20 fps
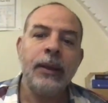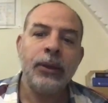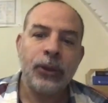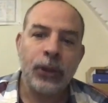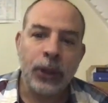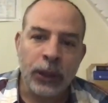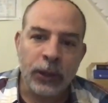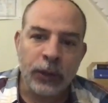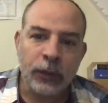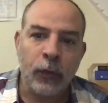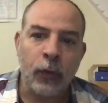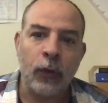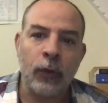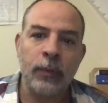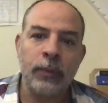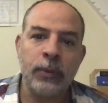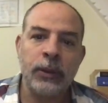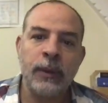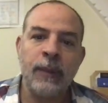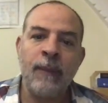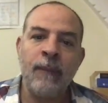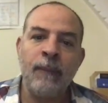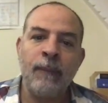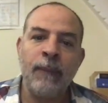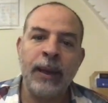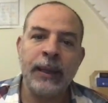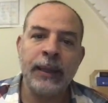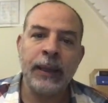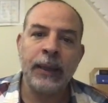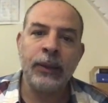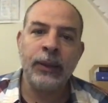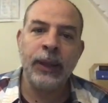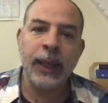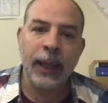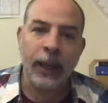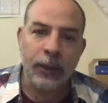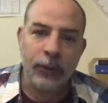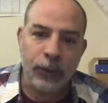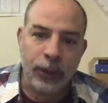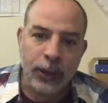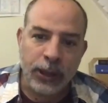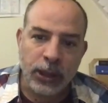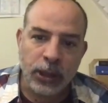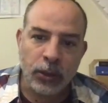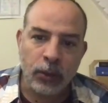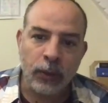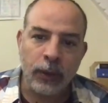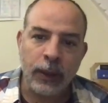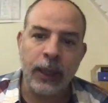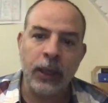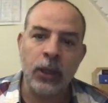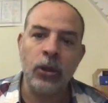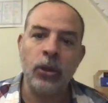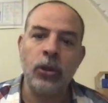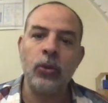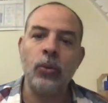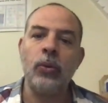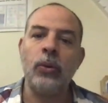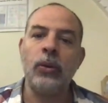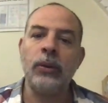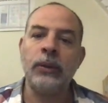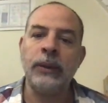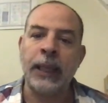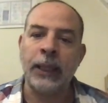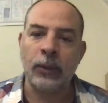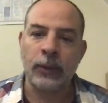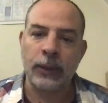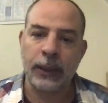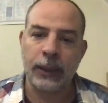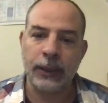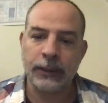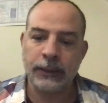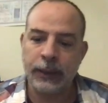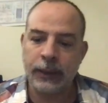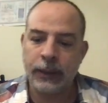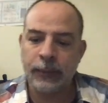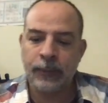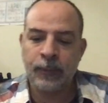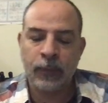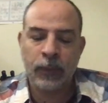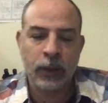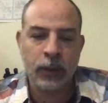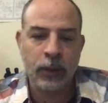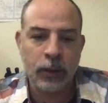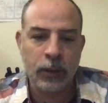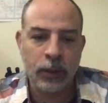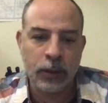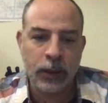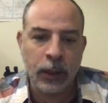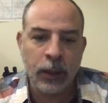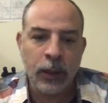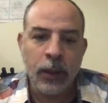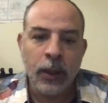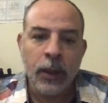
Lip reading: transforms via dehydration into nanocalcite. Okay?